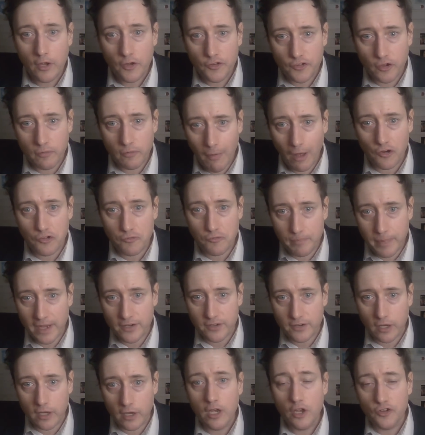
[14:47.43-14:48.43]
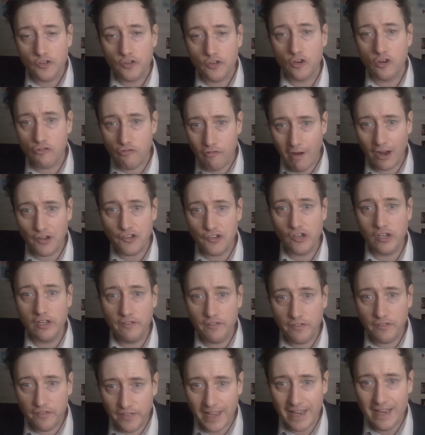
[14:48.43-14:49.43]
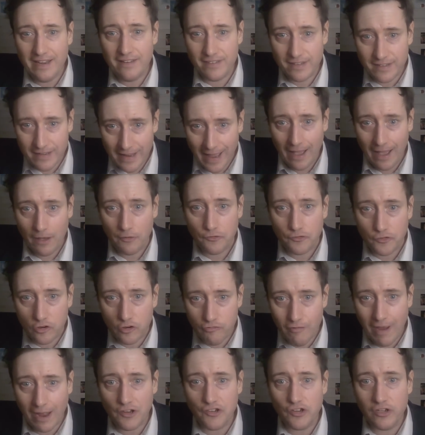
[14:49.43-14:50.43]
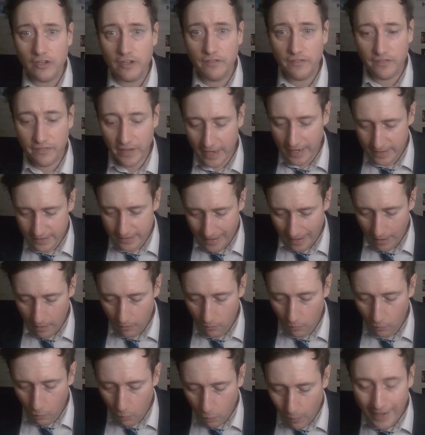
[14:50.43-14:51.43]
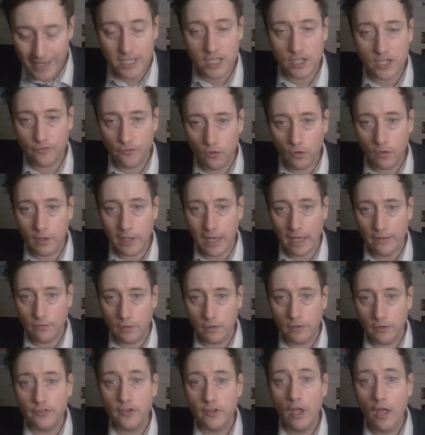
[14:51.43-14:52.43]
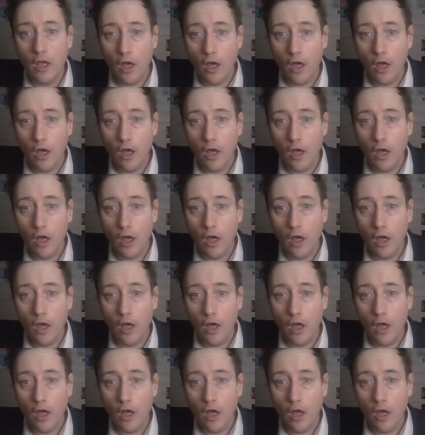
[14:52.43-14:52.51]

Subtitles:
So much better to gradually phase it out, to gradually phase out wasteful levels